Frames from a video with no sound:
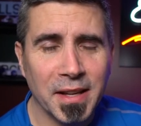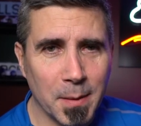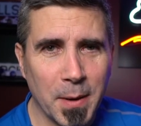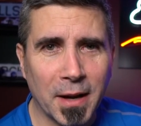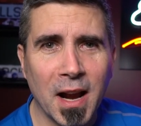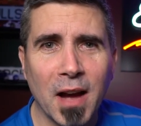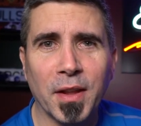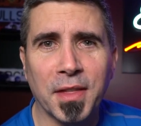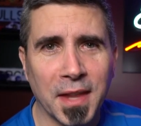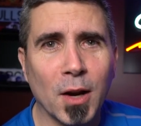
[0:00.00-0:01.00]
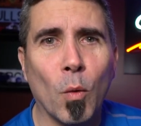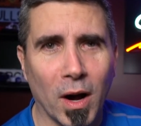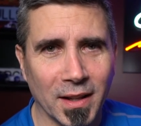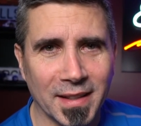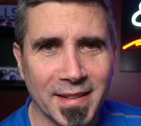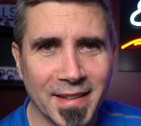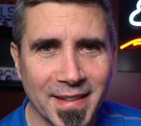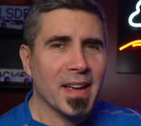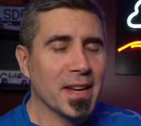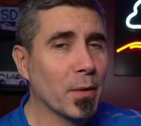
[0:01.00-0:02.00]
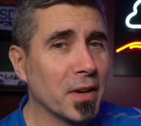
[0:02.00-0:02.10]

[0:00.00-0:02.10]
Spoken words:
You better have a thick wallet. Now,